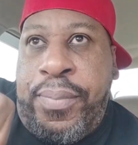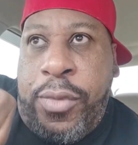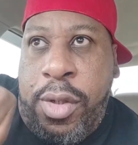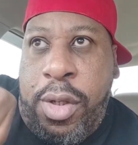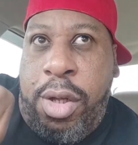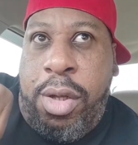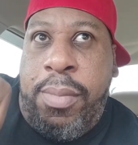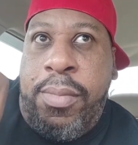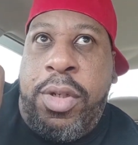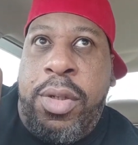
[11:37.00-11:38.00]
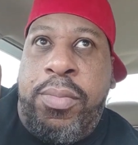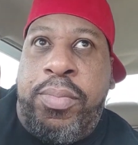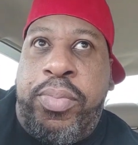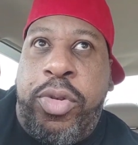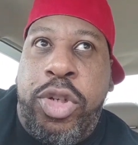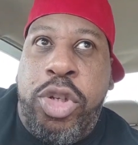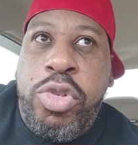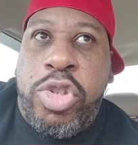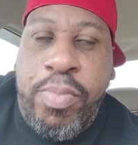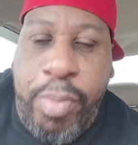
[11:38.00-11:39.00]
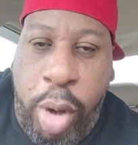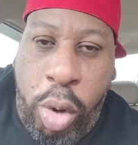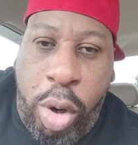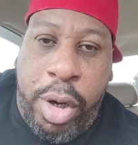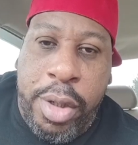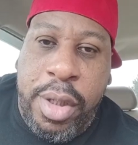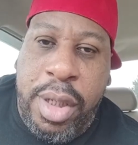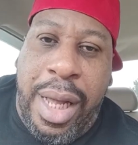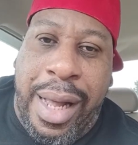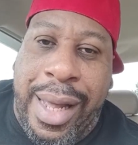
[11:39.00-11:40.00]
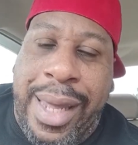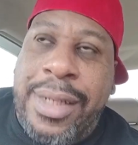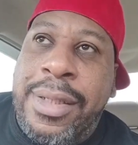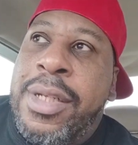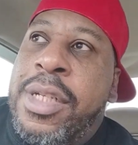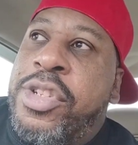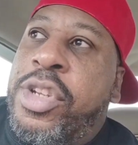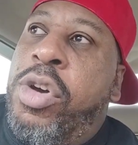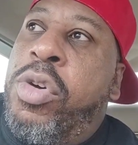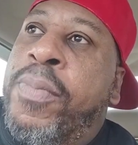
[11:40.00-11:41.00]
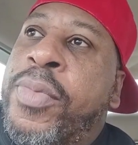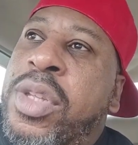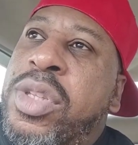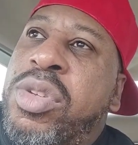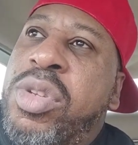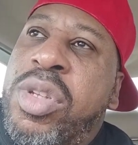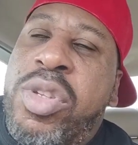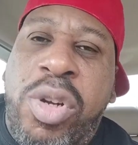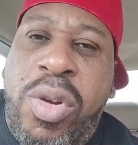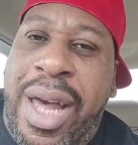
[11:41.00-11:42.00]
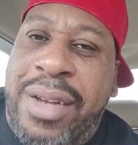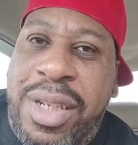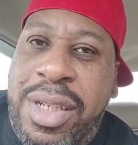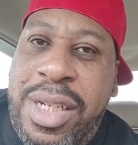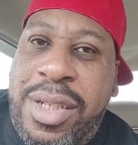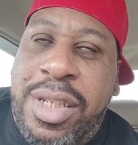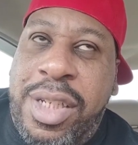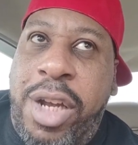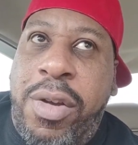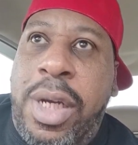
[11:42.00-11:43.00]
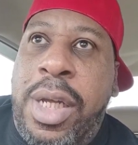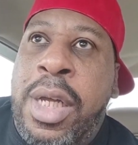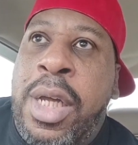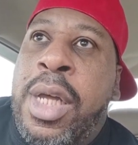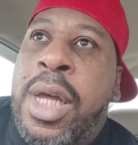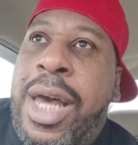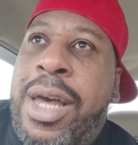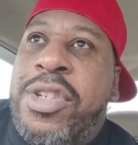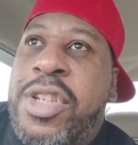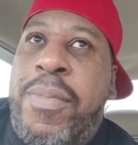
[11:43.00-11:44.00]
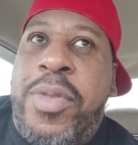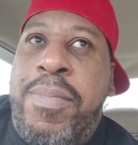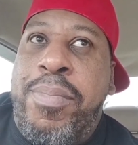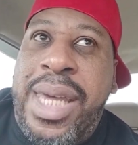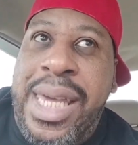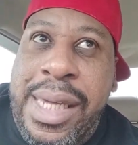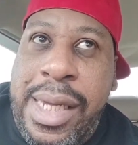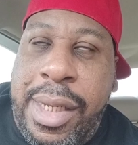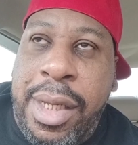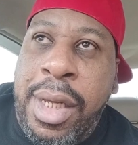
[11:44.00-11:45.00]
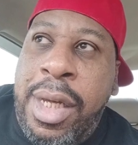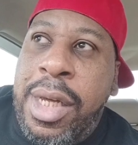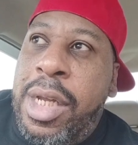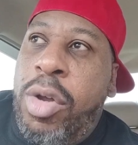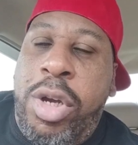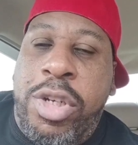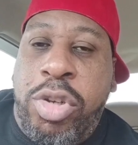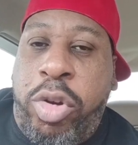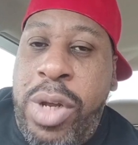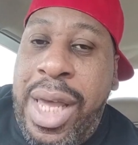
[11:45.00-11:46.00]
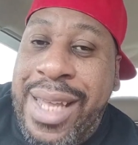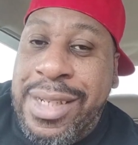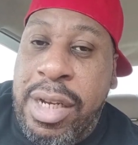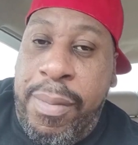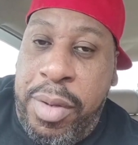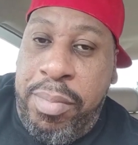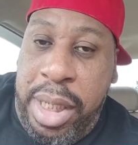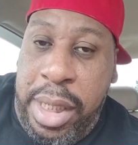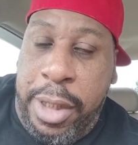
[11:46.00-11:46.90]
um, produce more. All right. So you, you don't have to necessarily have something big in order to create something big.